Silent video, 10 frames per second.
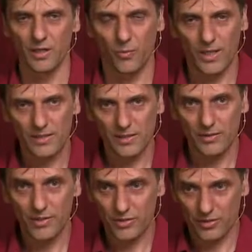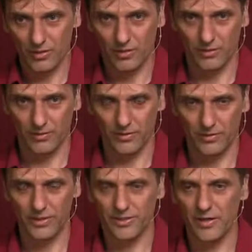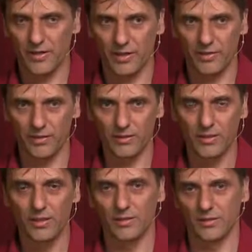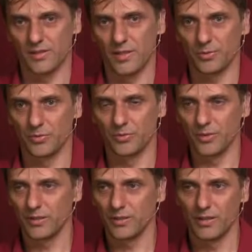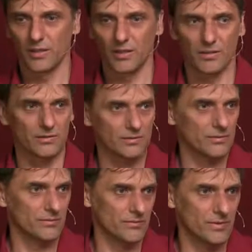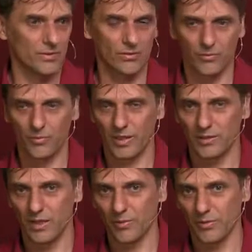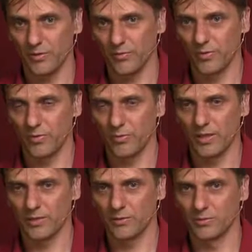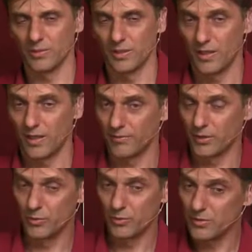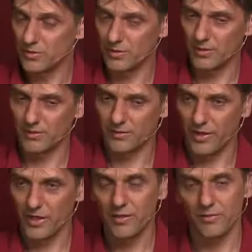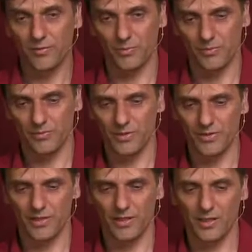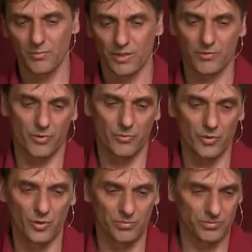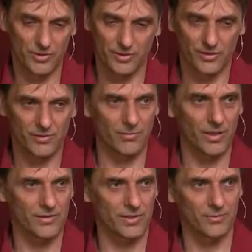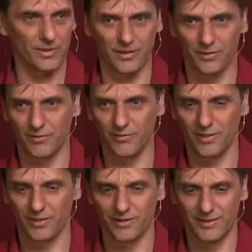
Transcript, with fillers: Once they reach uh, re desired level, they stop to do it. And so right now, you, if you would like to have a good uh, grain from with selenium and from Europe, just buy something in Finland.